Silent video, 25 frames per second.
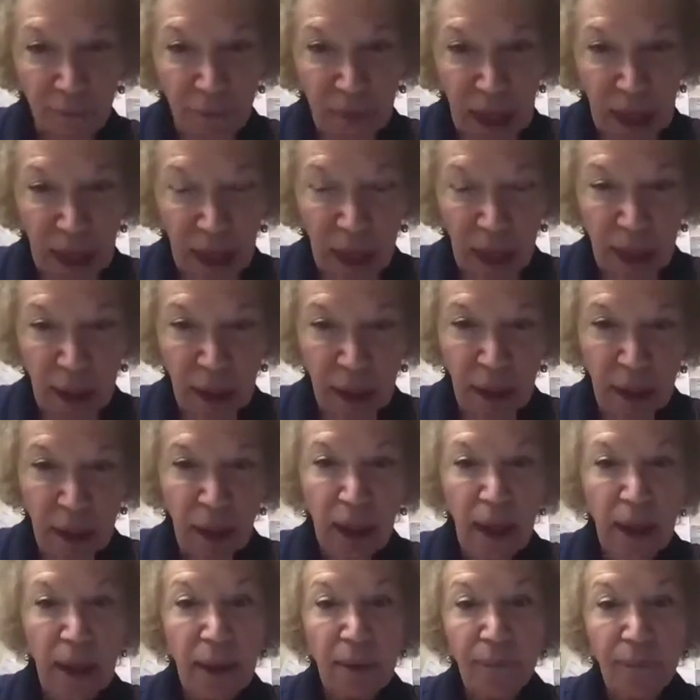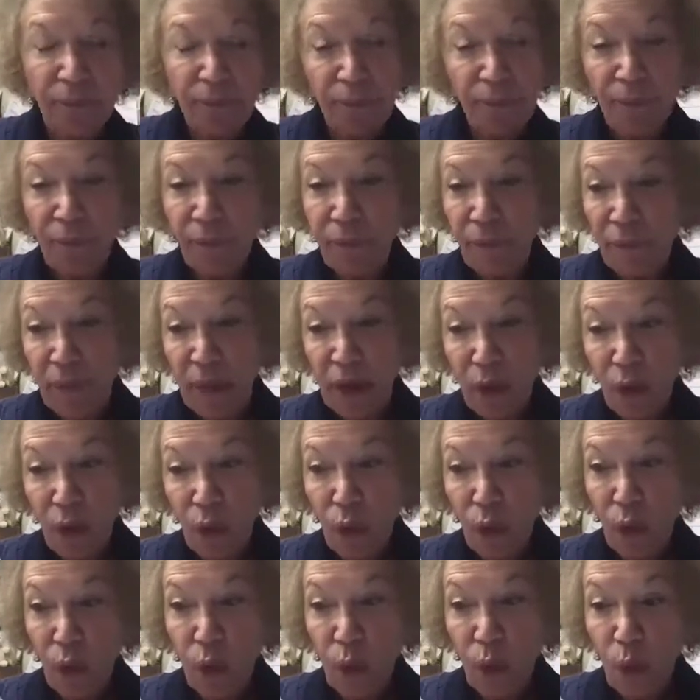And
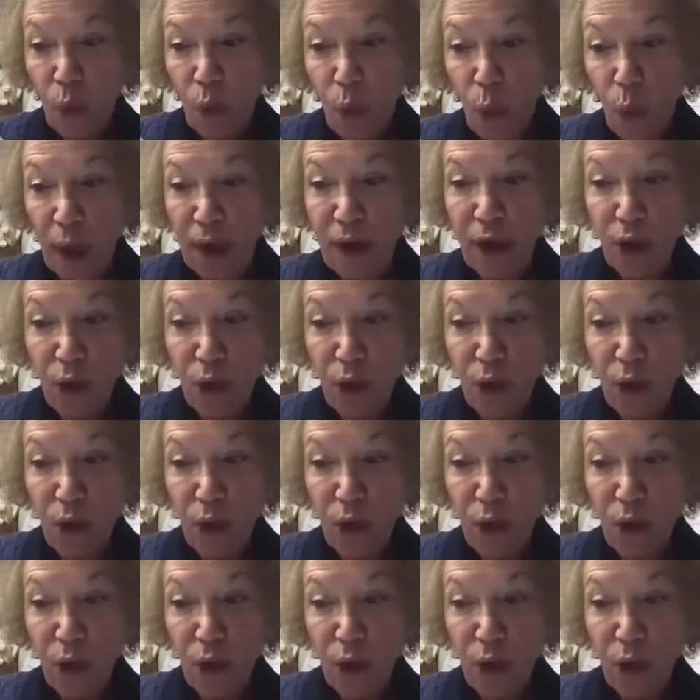when